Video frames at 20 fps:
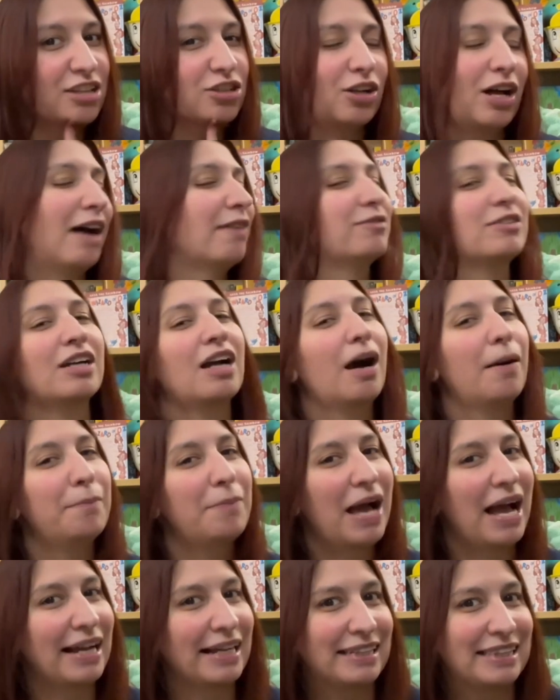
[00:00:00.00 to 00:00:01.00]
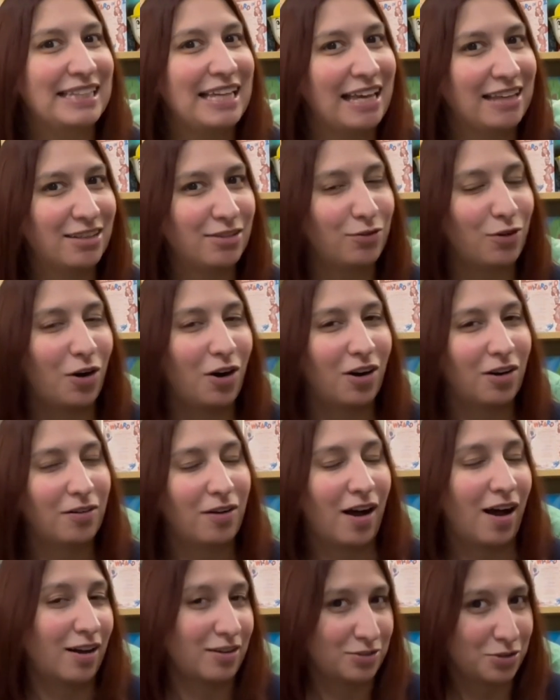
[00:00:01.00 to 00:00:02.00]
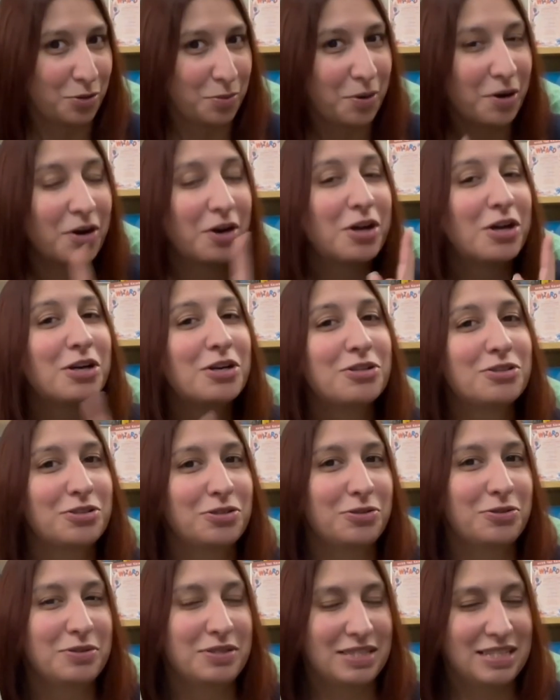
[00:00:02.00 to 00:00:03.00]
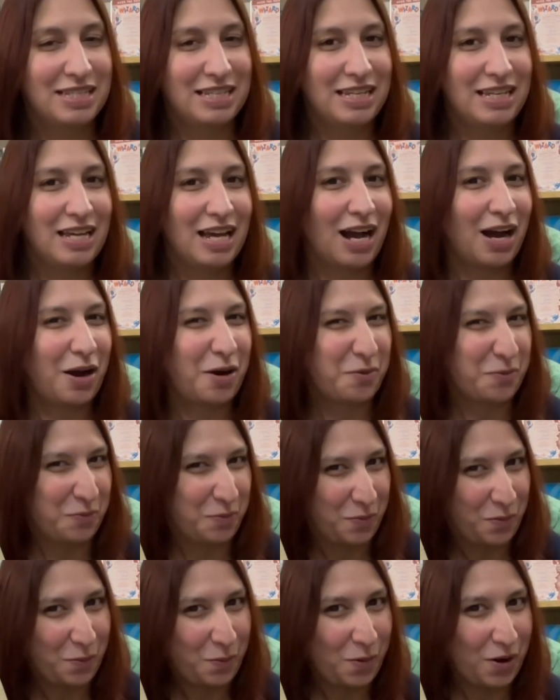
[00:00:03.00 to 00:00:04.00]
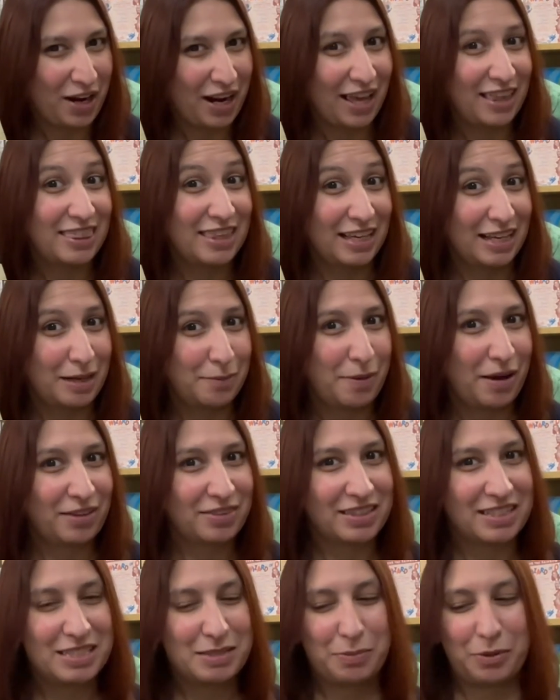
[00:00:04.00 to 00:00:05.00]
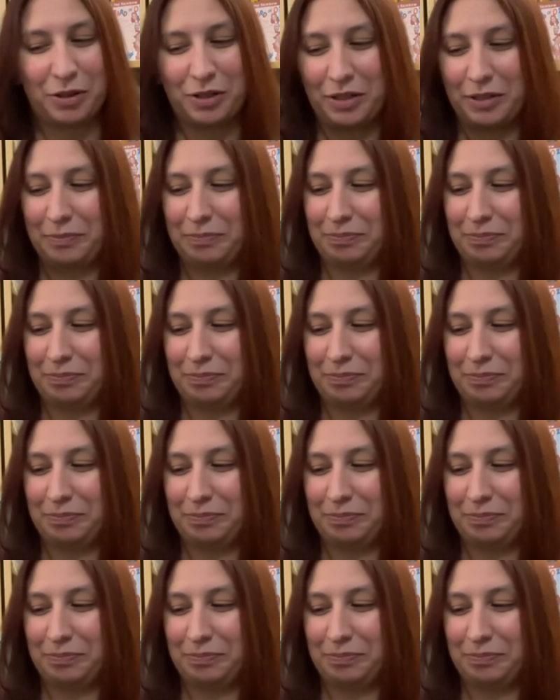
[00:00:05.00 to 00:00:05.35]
You'll have to come back at the end of October to see what I think about this book.